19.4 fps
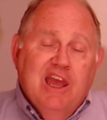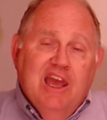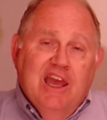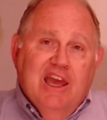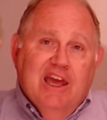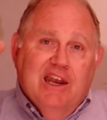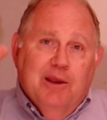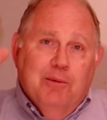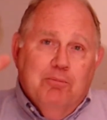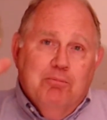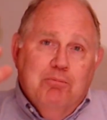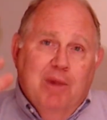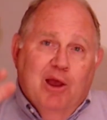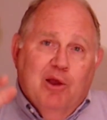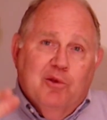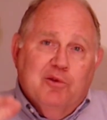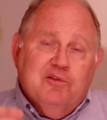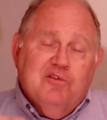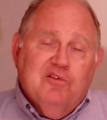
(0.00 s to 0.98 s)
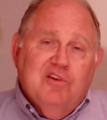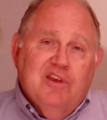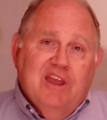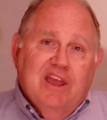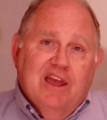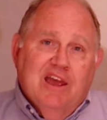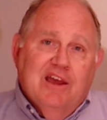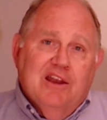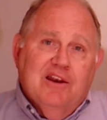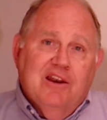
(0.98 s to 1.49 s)
and it melts in
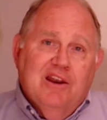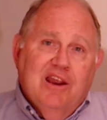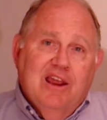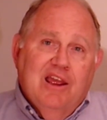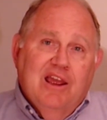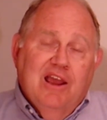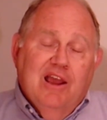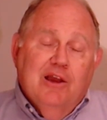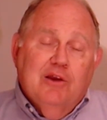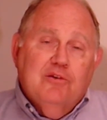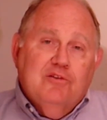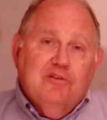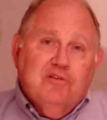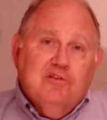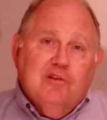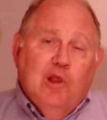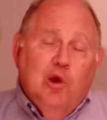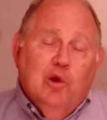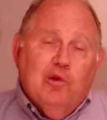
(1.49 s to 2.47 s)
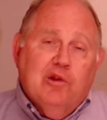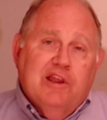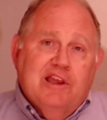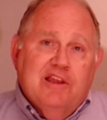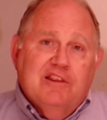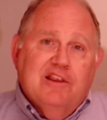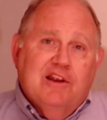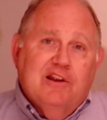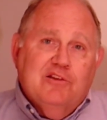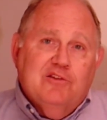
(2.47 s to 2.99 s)
slowly,
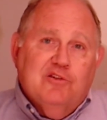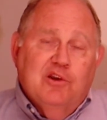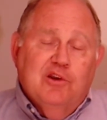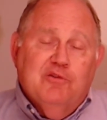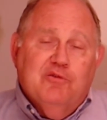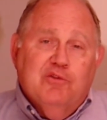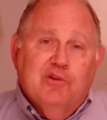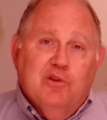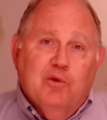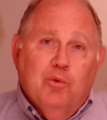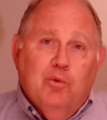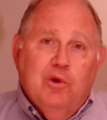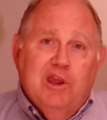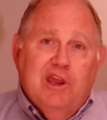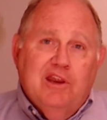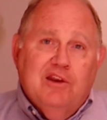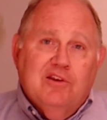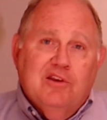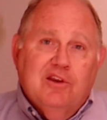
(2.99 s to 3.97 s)
that it's good for the wheat.